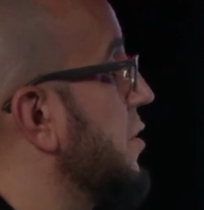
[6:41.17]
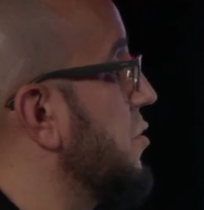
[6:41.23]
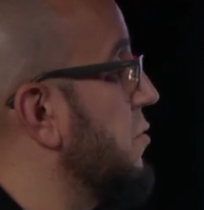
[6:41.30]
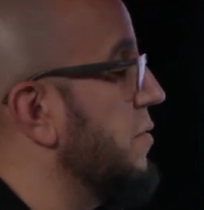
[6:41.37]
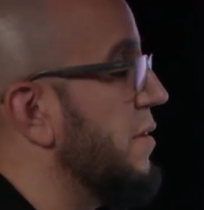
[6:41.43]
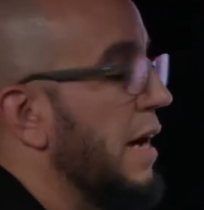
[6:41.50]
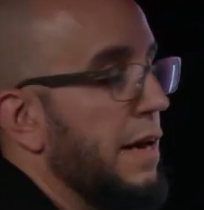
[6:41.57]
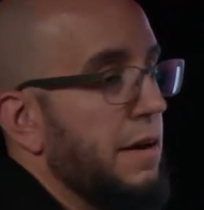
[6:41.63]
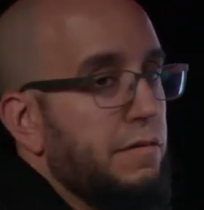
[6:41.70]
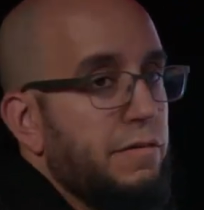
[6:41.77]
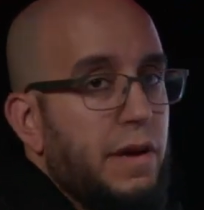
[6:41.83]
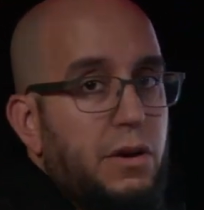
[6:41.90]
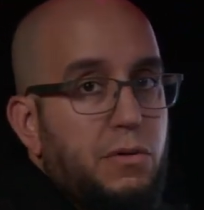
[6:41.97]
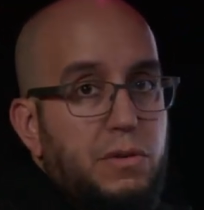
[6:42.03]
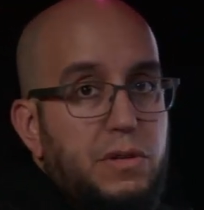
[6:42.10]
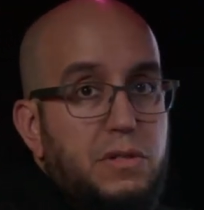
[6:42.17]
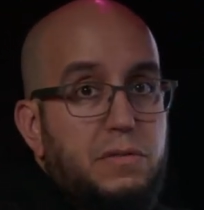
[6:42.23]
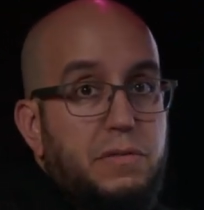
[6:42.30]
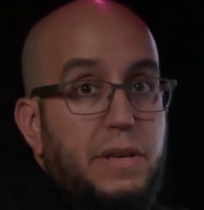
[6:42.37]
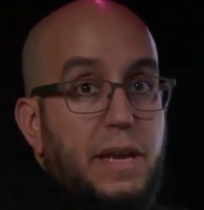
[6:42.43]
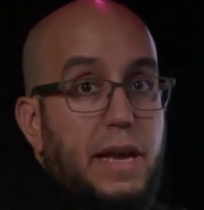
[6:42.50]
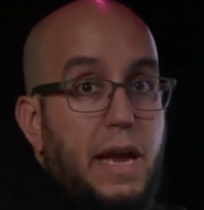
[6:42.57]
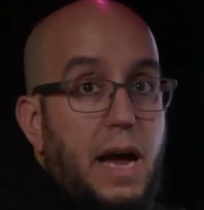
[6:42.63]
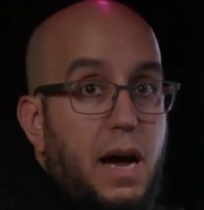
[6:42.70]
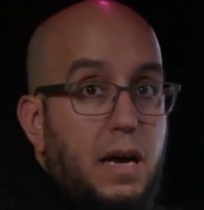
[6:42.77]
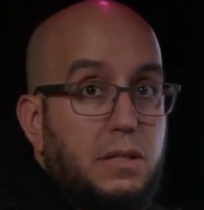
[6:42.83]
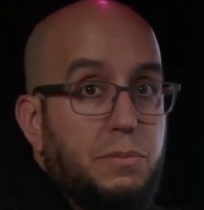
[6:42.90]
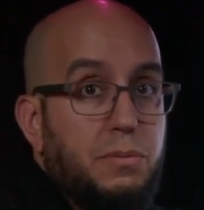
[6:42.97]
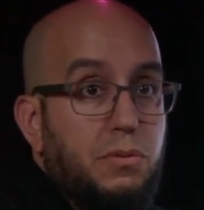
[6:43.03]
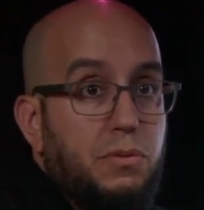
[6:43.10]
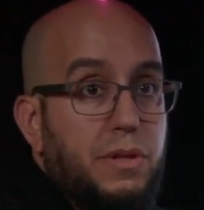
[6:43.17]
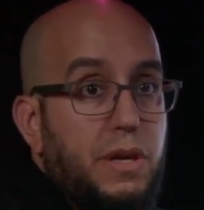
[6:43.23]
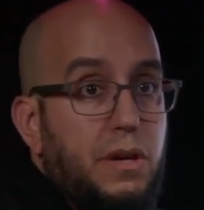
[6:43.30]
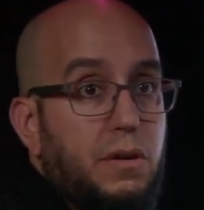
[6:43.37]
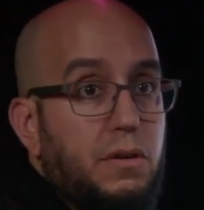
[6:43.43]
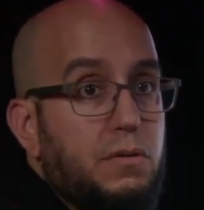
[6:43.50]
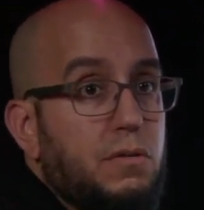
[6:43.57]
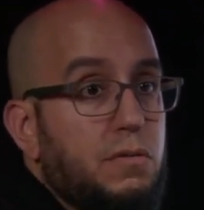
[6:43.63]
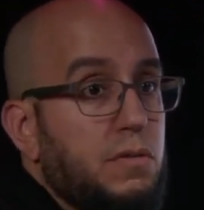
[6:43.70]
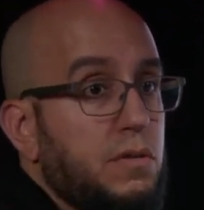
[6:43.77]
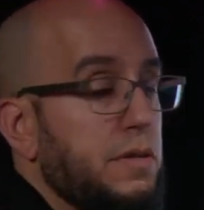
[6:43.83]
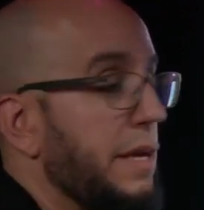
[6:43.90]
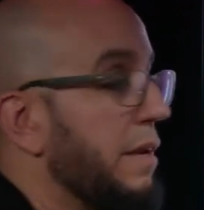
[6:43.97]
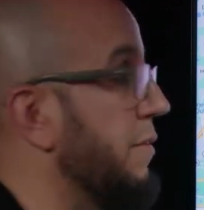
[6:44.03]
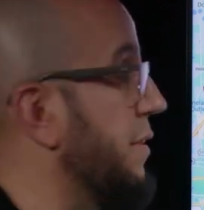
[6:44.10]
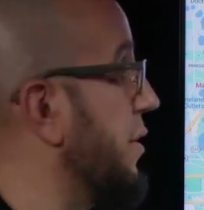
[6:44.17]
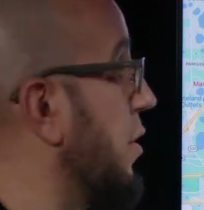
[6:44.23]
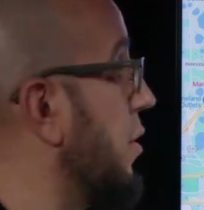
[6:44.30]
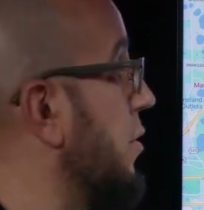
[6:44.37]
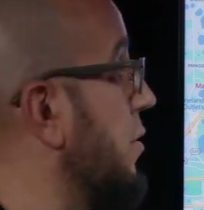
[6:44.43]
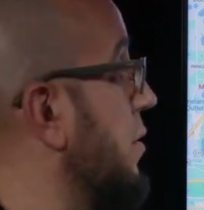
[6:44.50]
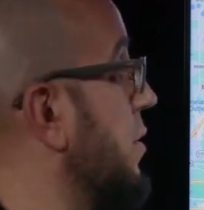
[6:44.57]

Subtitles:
You've got a Veterans VA hospital there, state of the art.